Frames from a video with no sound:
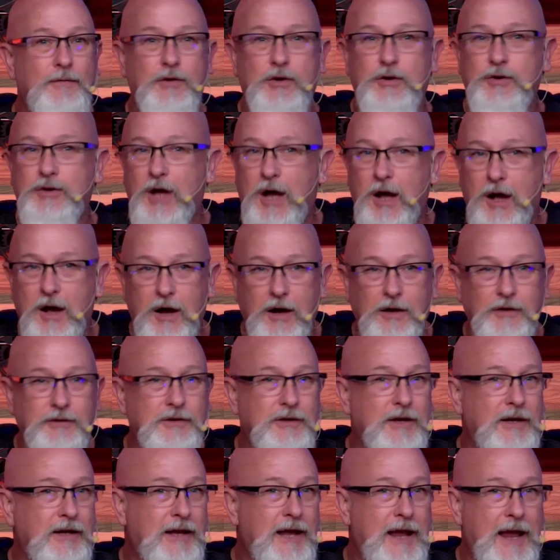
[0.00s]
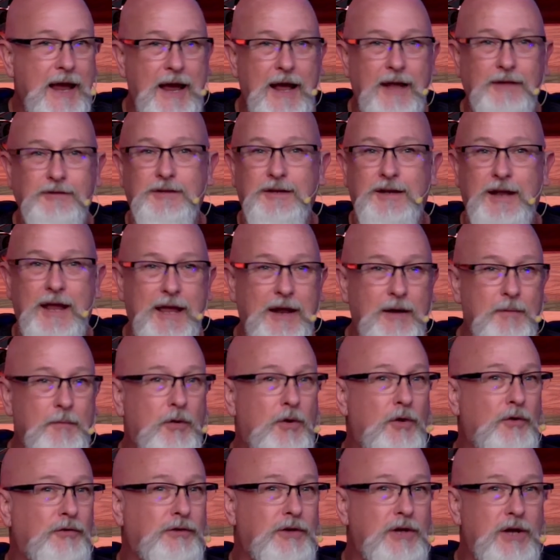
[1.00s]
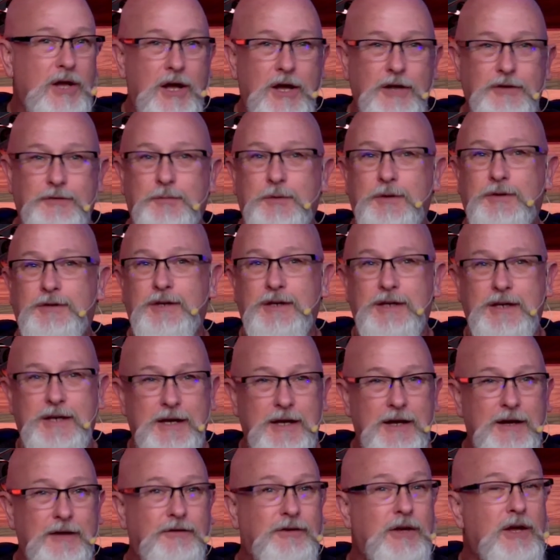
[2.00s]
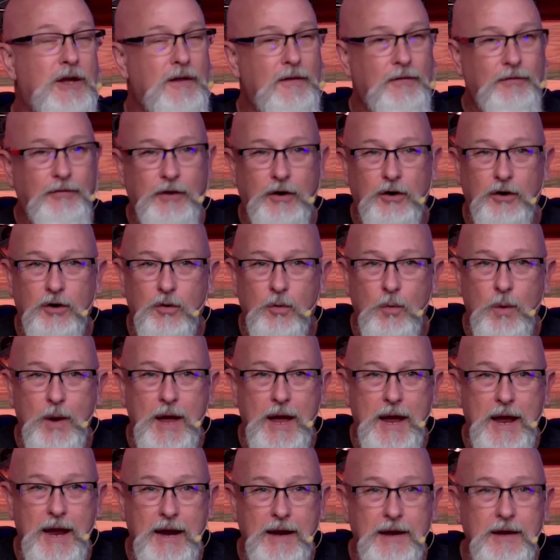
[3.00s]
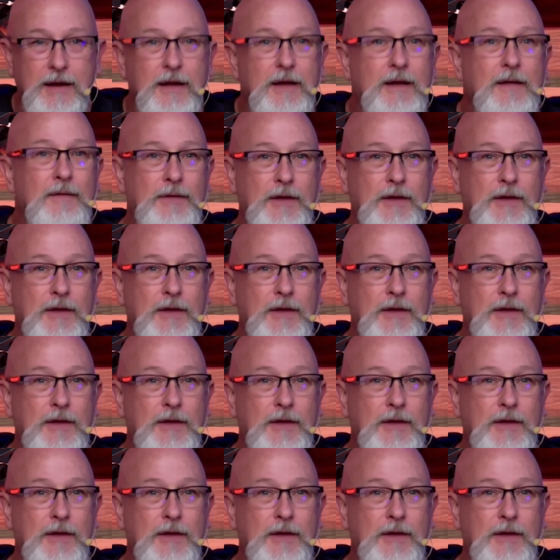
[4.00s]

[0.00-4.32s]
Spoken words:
Your dogs and cats and animals and husbands and kids, they're away.